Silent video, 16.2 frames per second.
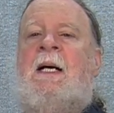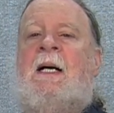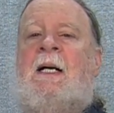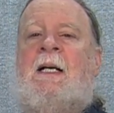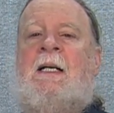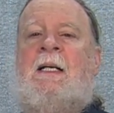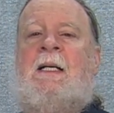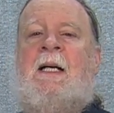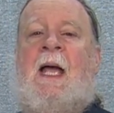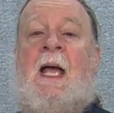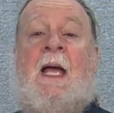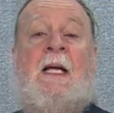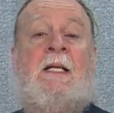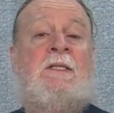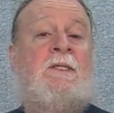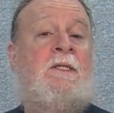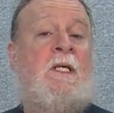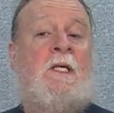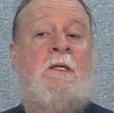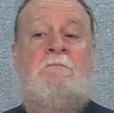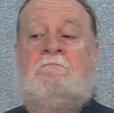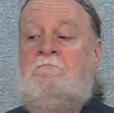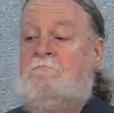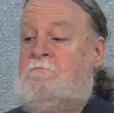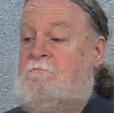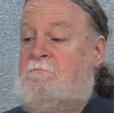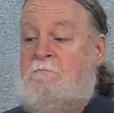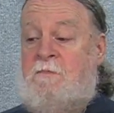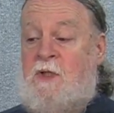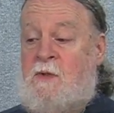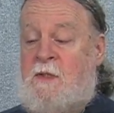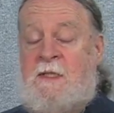Uh, and um,
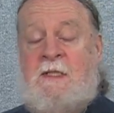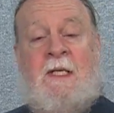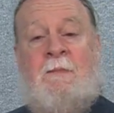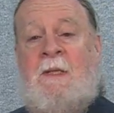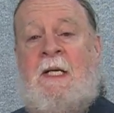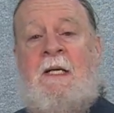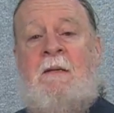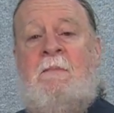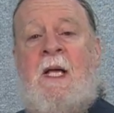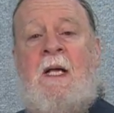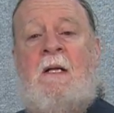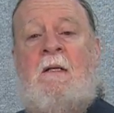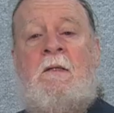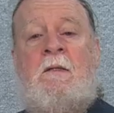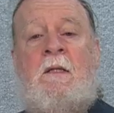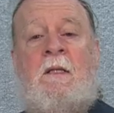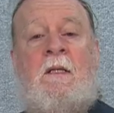you can send me email.